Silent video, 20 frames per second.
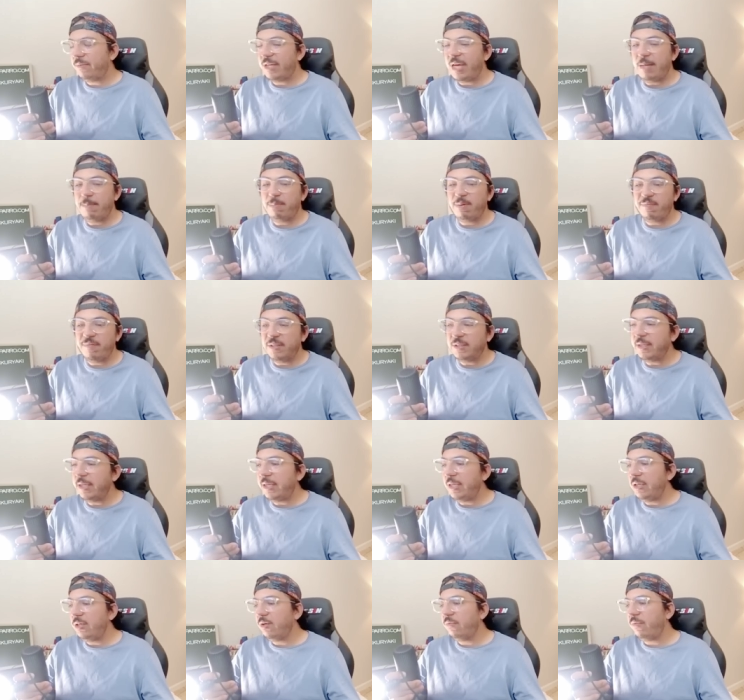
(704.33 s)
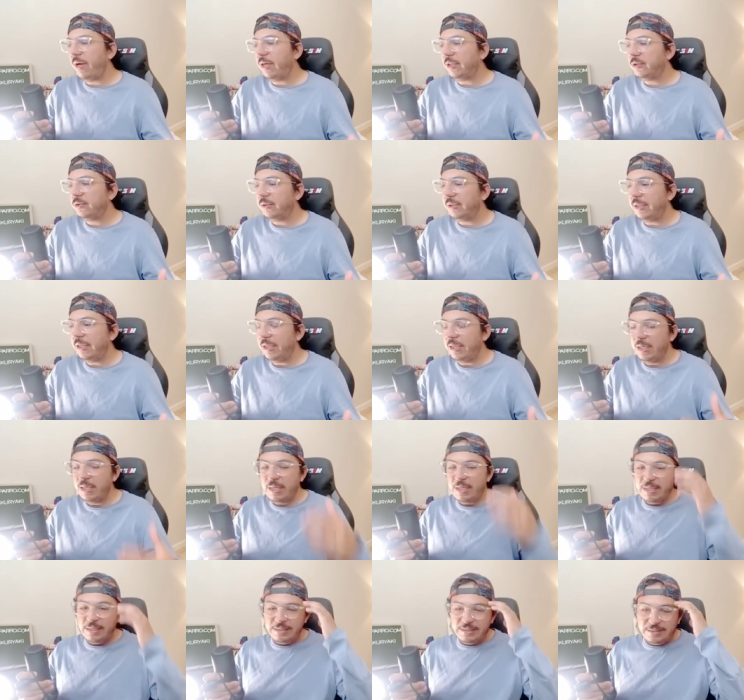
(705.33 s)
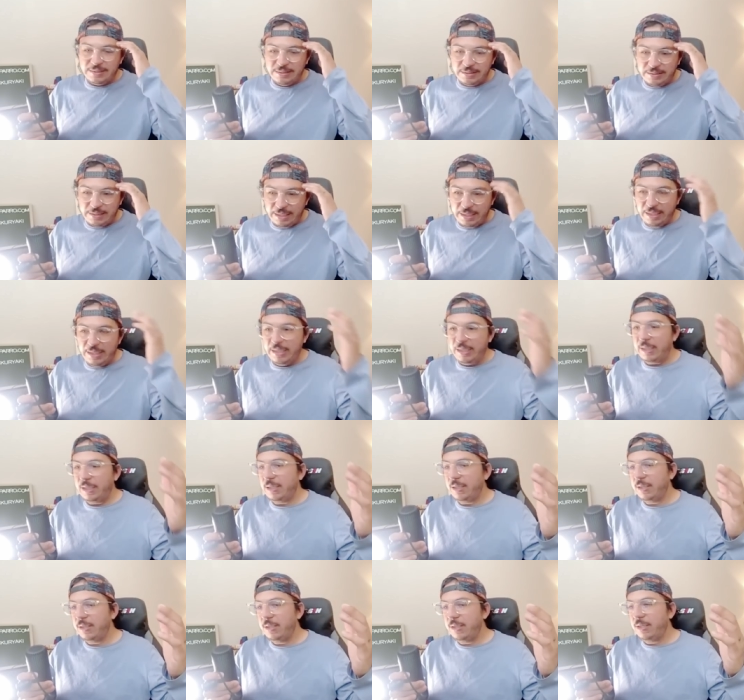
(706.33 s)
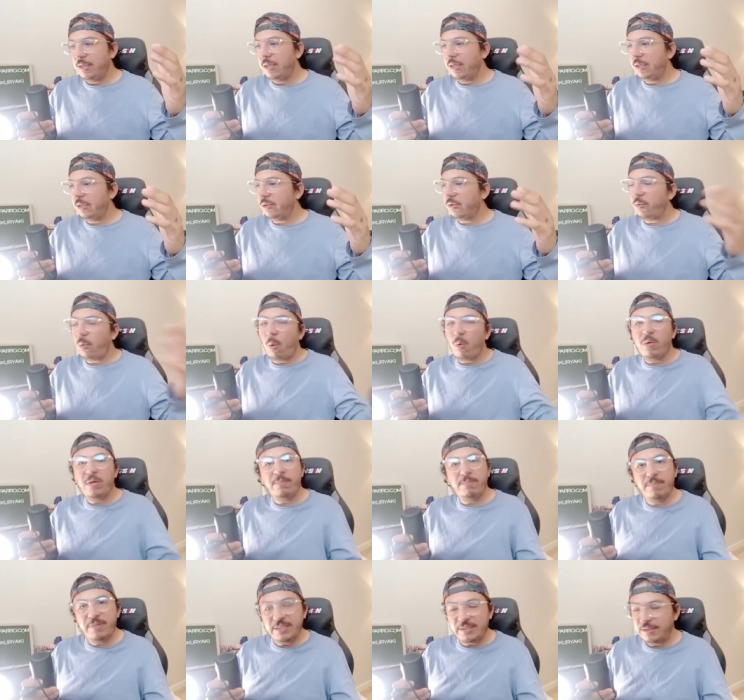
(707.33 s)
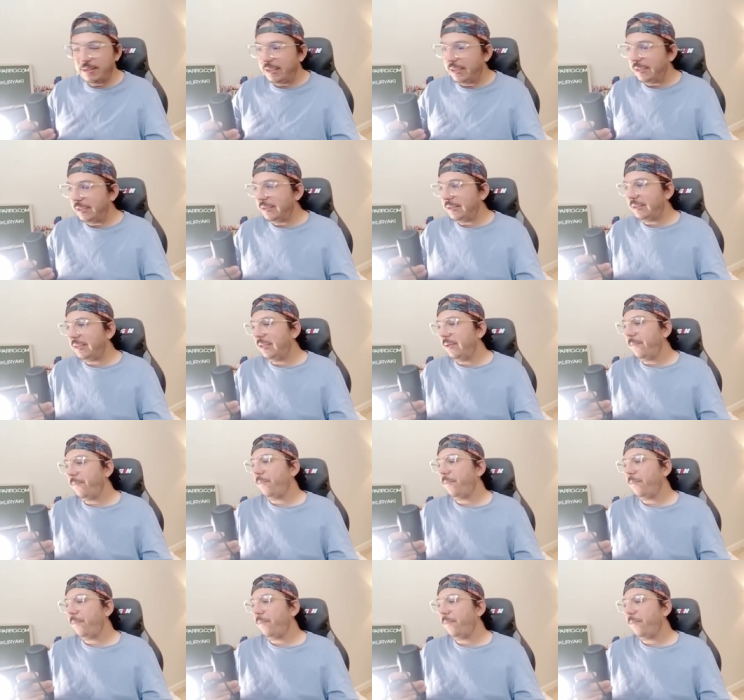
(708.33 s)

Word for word: capability of actually seeing a growing business